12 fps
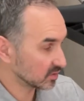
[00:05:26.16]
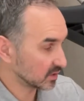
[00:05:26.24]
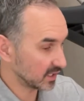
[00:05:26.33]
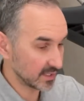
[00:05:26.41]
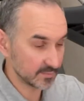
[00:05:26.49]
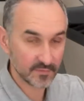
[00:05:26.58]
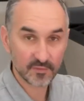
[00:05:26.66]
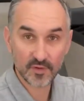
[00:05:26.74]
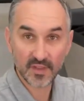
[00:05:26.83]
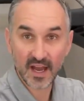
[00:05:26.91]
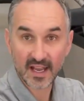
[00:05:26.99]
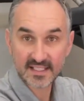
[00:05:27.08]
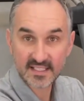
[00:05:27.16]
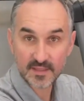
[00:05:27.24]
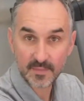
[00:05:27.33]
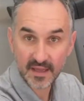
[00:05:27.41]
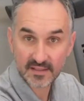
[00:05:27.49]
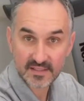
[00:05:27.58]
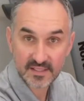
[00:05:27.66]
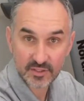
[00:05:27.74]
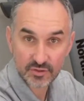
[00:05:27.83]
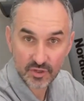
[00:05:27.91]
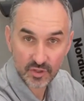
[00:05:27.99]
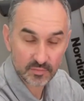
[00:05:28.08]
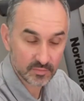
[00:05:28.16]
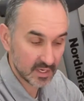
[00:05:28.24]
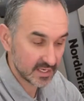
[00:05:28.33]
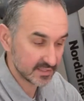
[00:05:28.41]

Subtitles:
For the IT band syndrome, right?